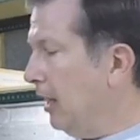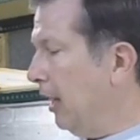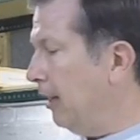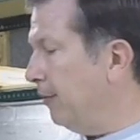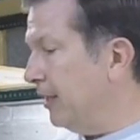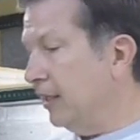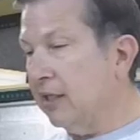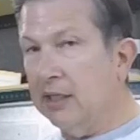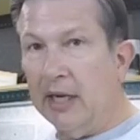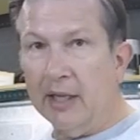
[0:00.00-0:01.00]
it
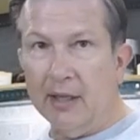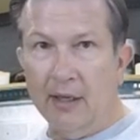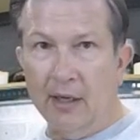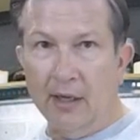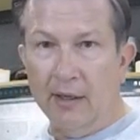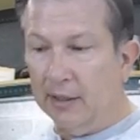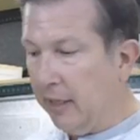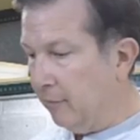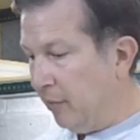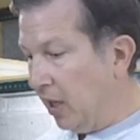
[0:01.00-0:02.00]
doesn't take the
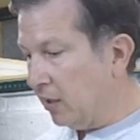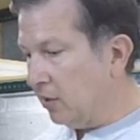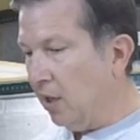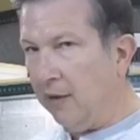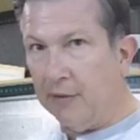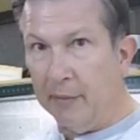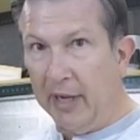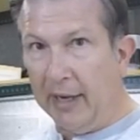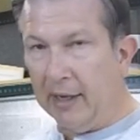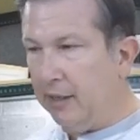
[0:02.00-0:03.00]
entire box off the
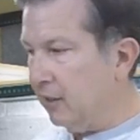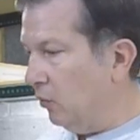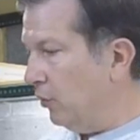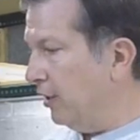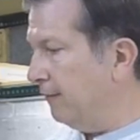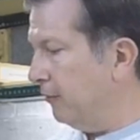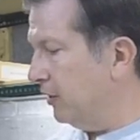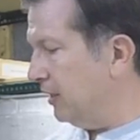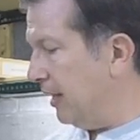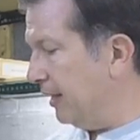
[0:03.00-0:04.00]
bike as it would if it were
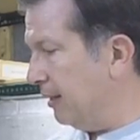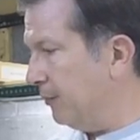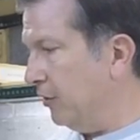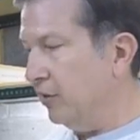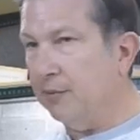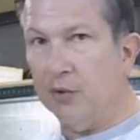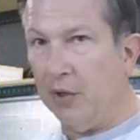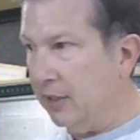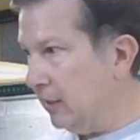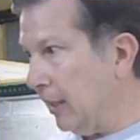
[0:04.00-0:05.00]
standing up here as some sort
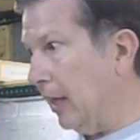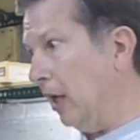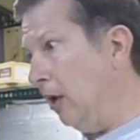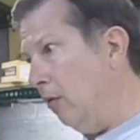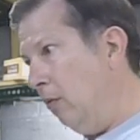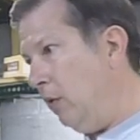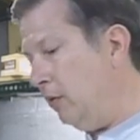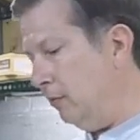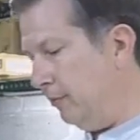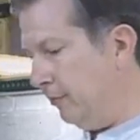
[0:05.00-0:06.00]
of sail.
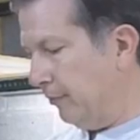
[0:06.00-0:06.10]
Woo!